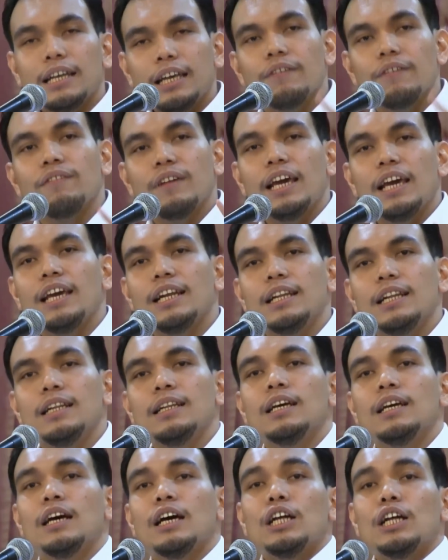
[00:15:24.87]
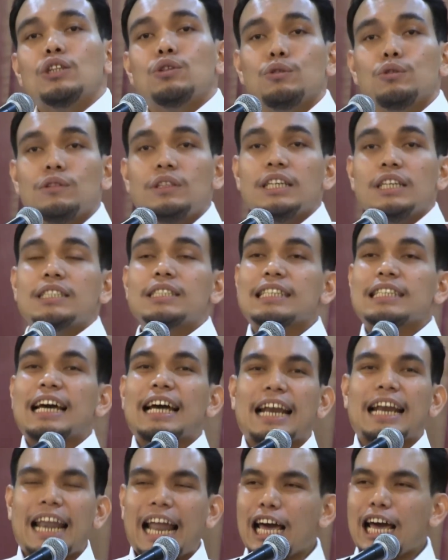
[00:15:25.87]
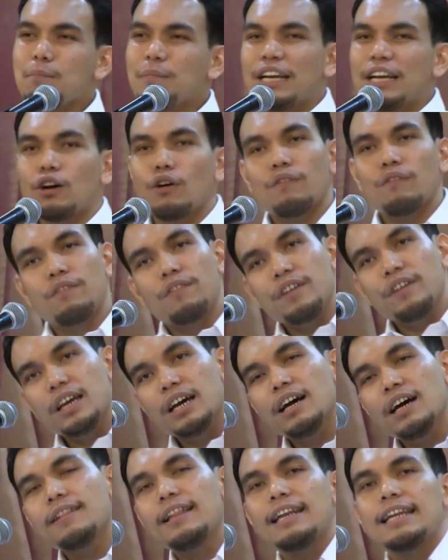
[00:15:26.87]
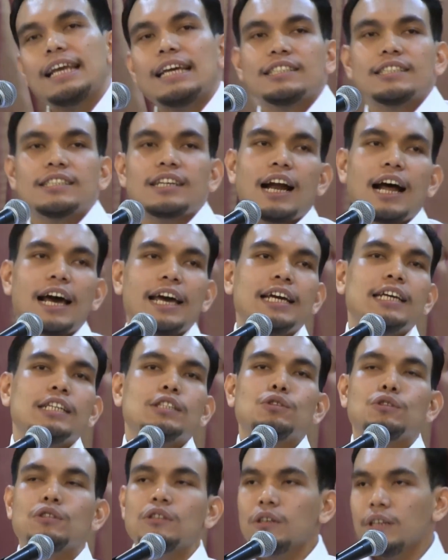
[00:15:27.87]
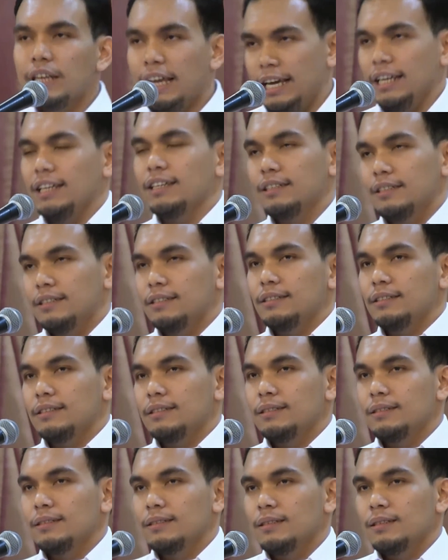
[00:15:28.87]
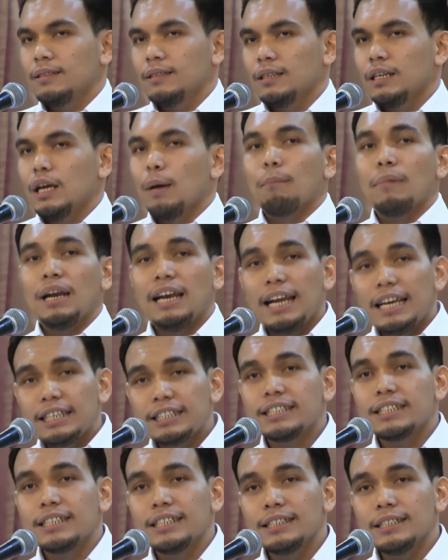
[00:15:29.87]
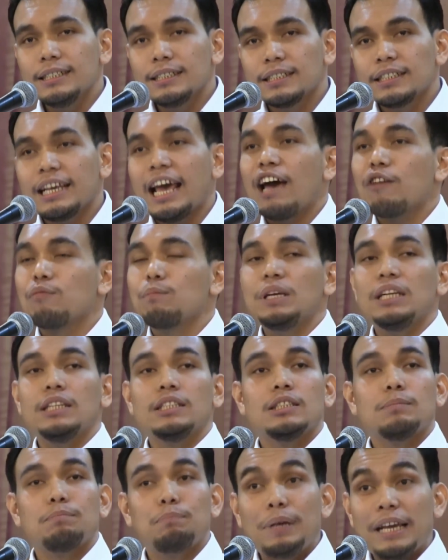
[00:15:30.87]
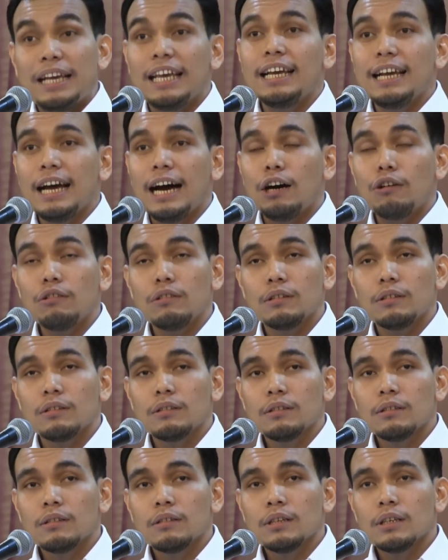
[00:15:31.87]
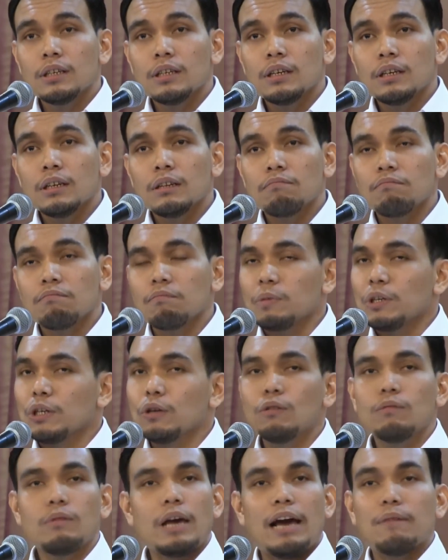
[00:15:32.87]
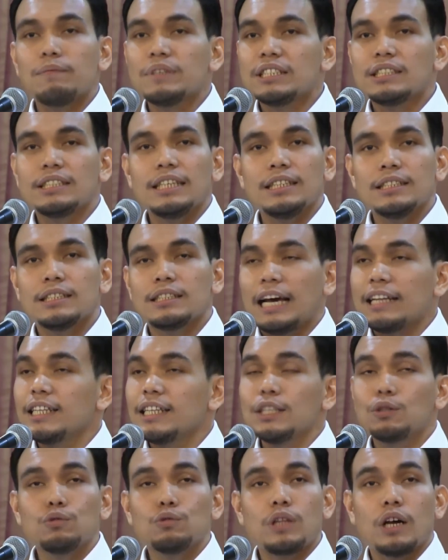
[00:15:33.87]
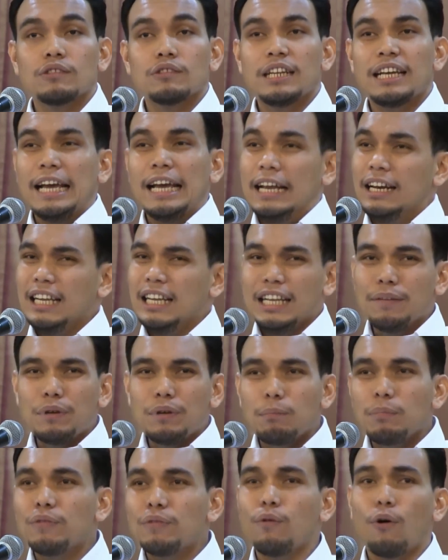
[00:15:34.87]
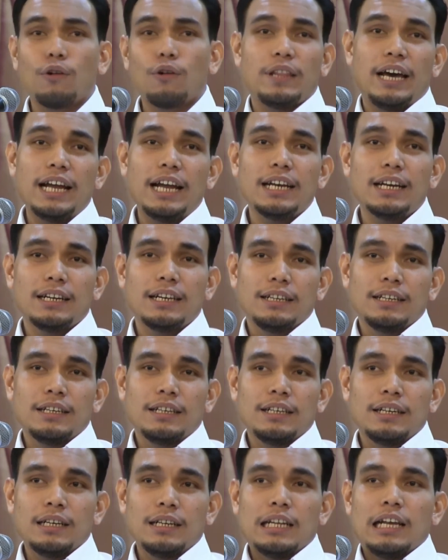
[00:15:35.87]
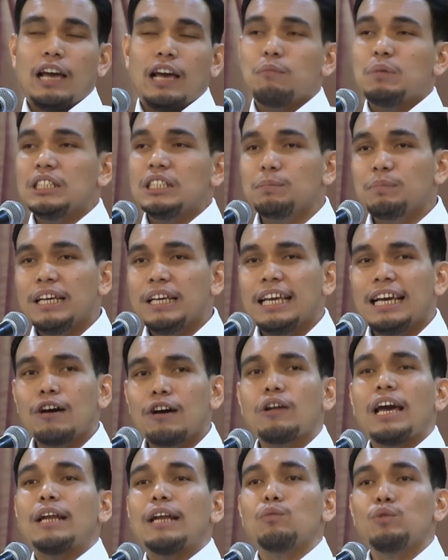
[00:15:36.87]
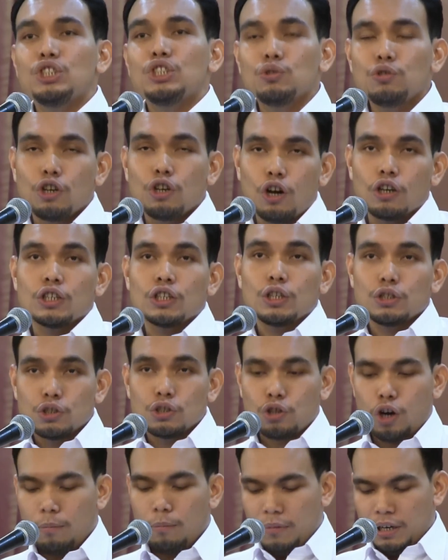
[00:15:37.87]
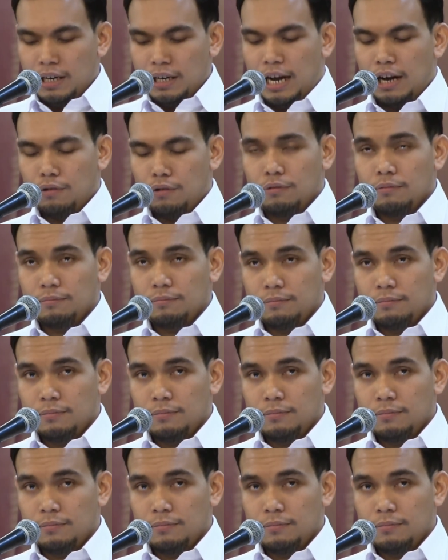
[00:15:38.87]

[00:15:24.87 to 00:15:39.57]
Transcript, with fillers: give in to this climate of fear that they are trying to create. Malaysians have been speaking out, you know, ever since I think 2008, even before that, have been speaking out, and we should not stop now.